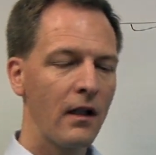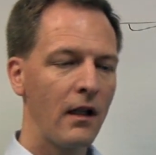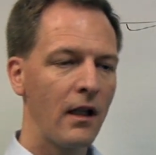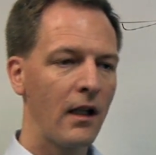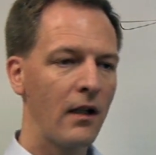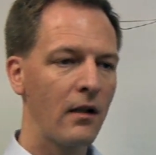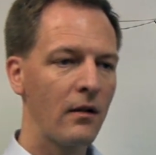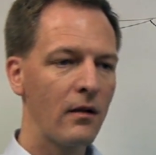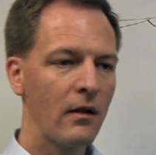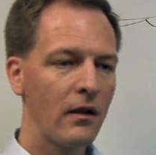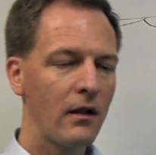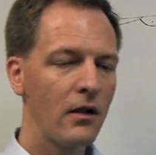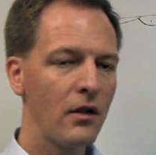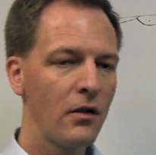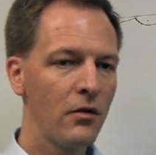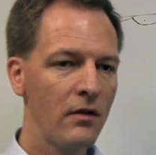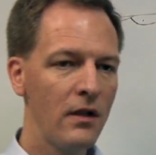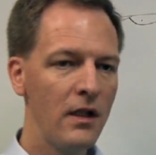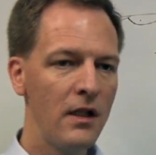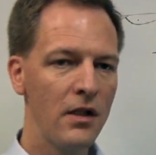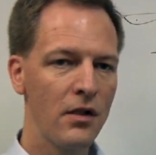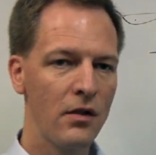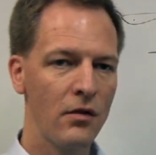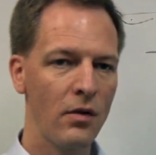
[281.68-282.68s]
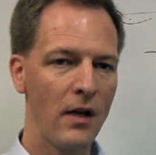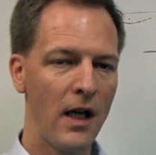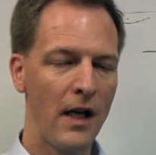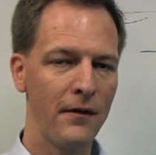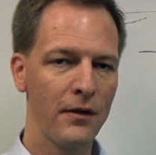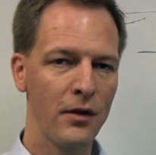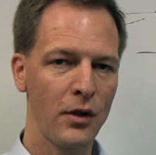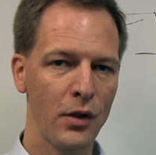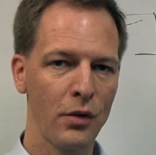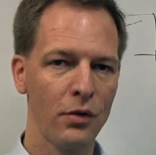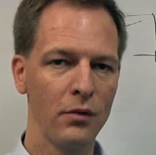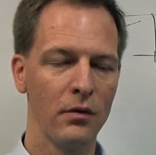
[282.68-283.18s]
and you needed to
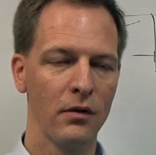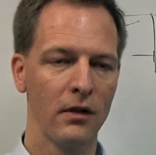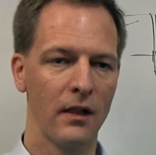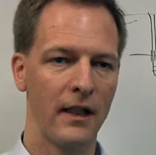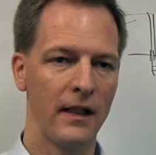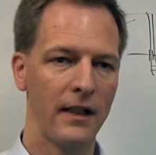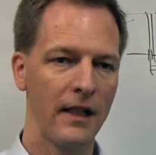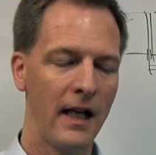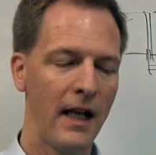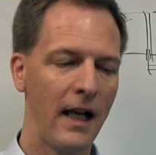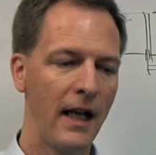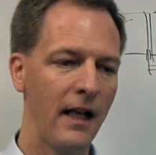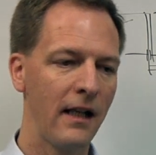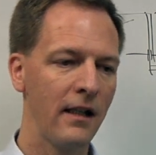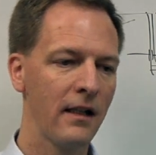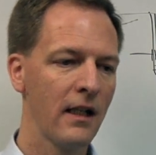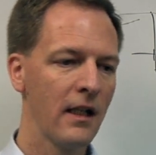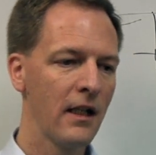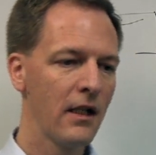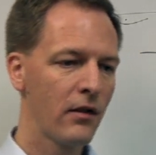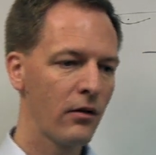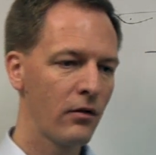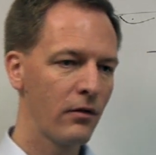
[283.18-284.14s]
have a tool at hand